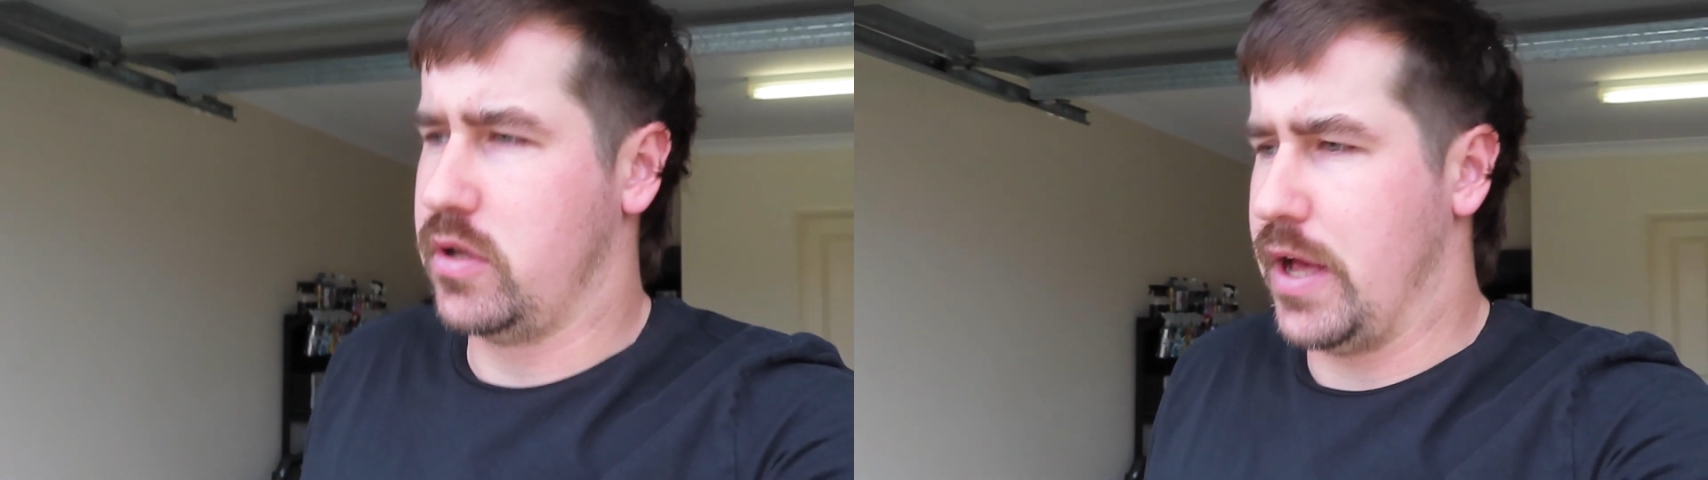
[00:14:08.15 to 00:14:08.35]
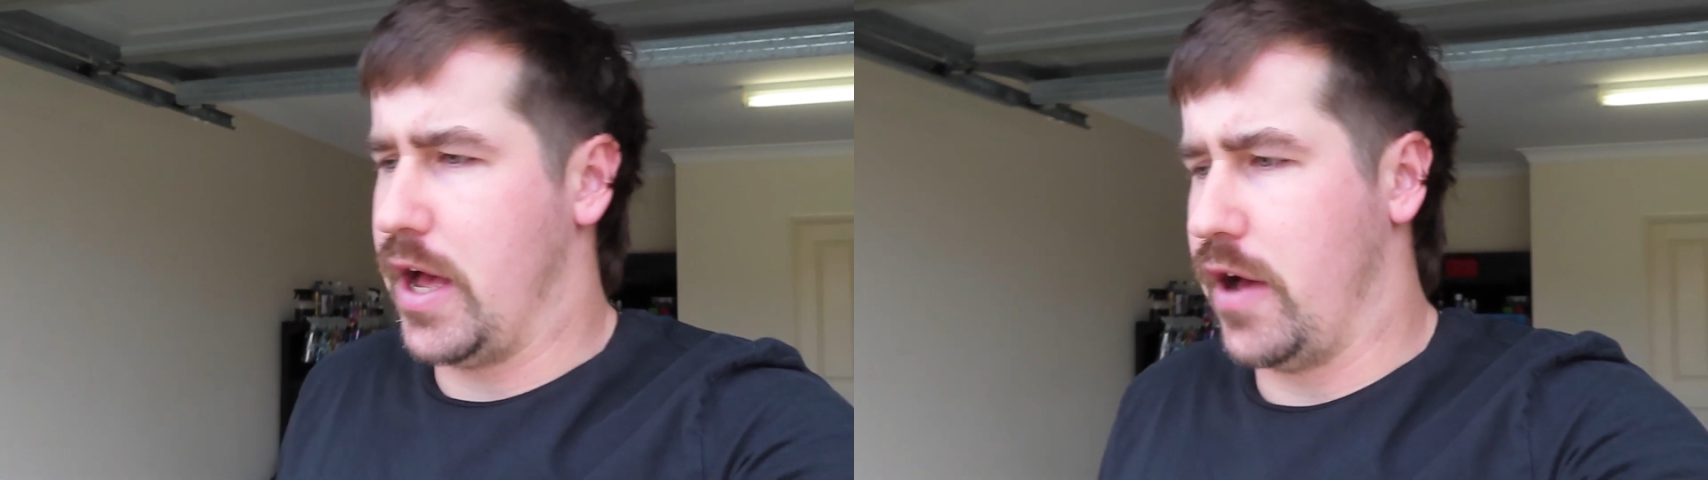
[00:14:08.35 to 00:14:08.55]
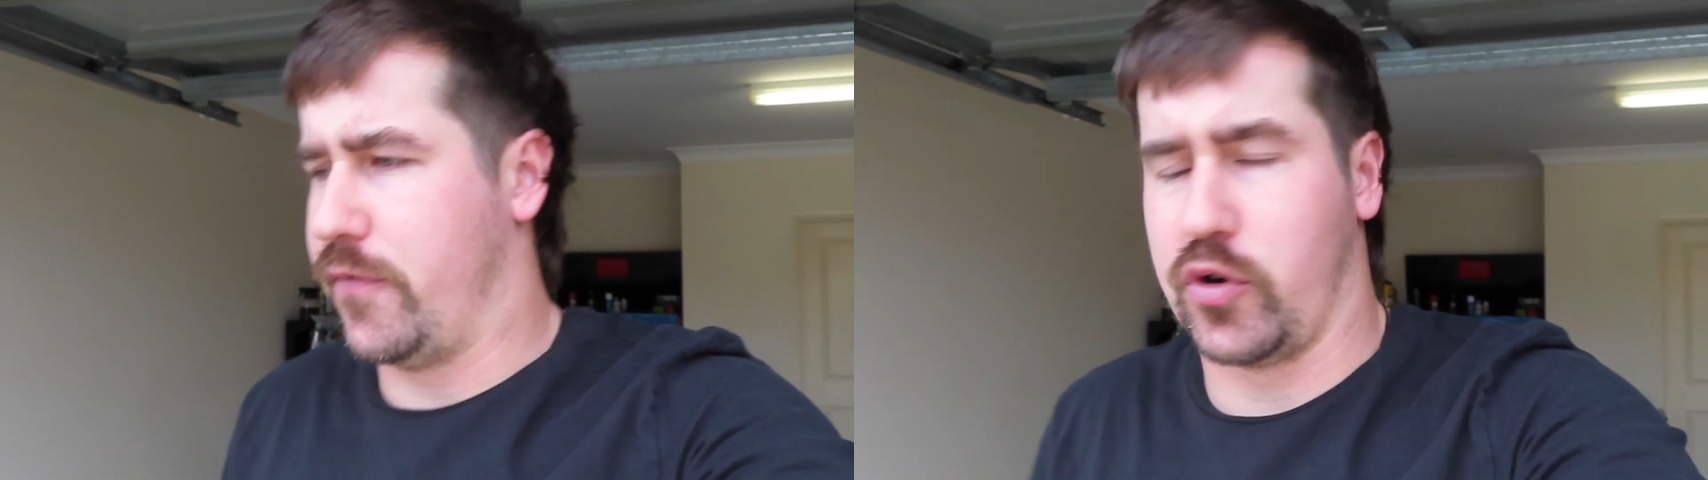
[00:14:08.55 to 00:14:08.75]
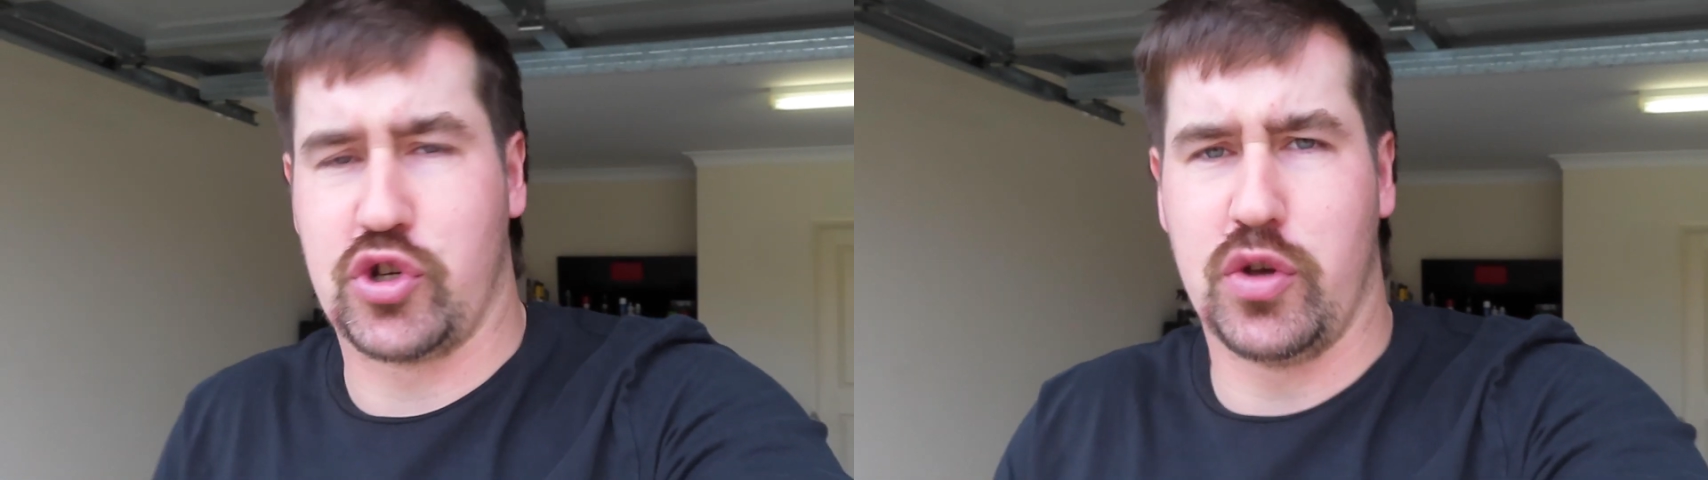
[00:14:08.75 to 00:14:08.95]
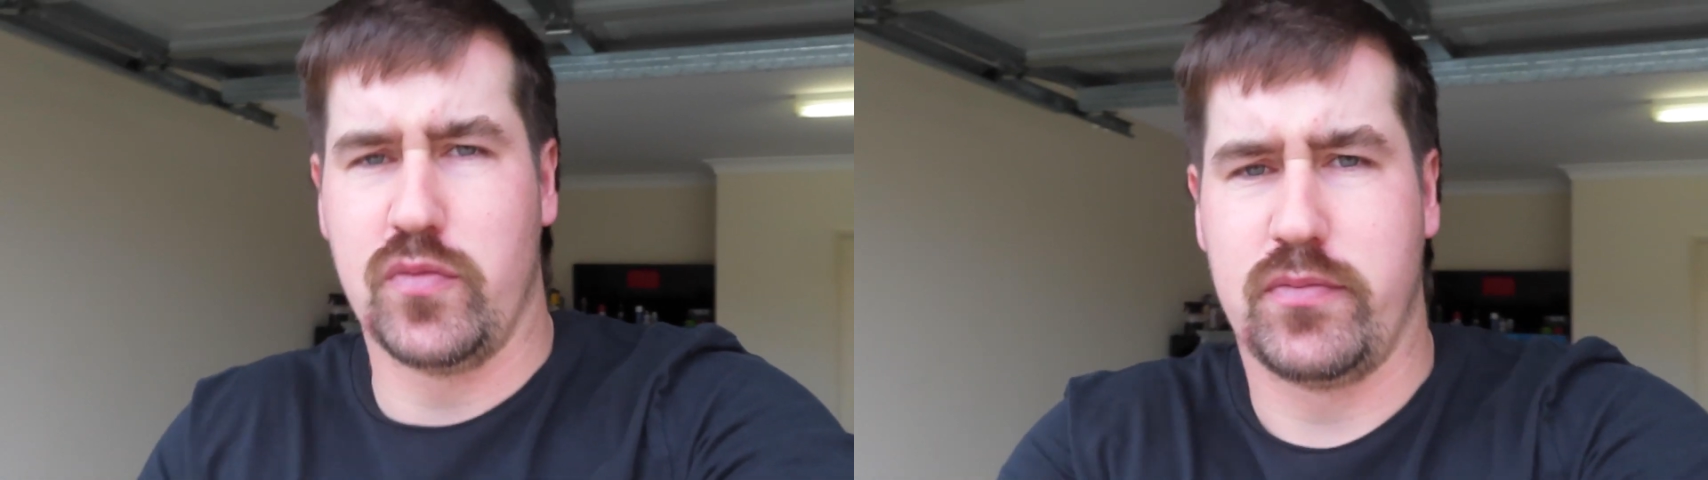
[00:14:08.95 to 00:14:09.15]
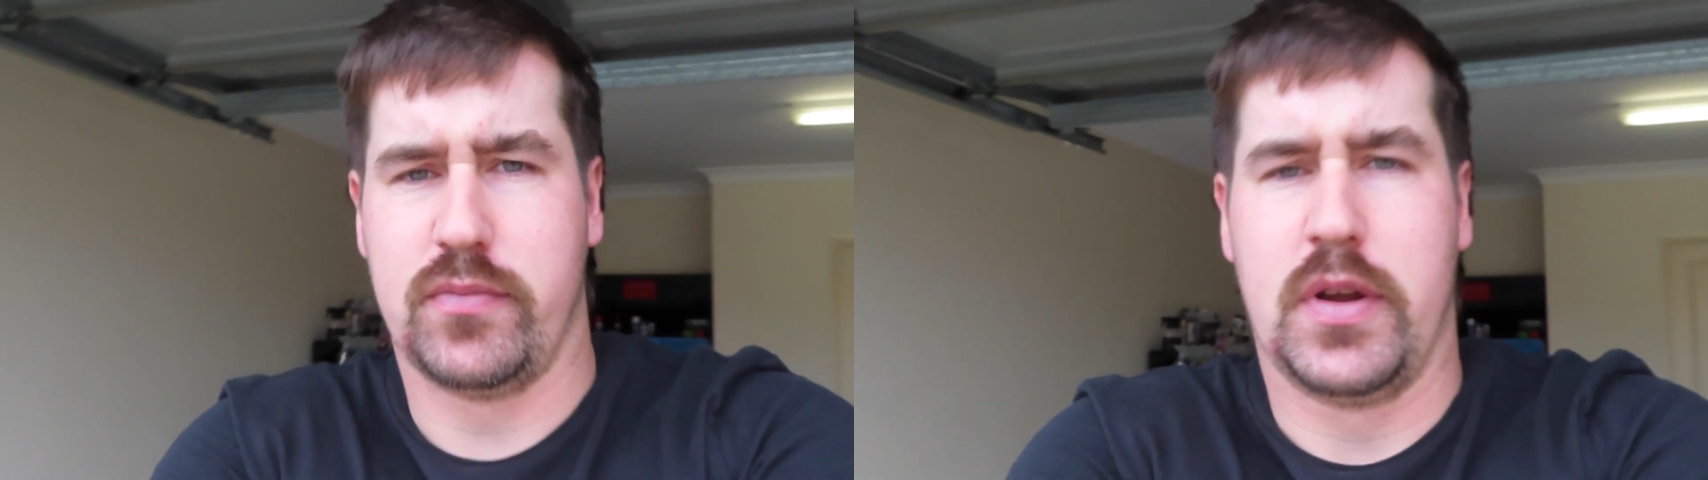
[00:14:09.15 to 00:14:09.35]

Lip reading: for a tune,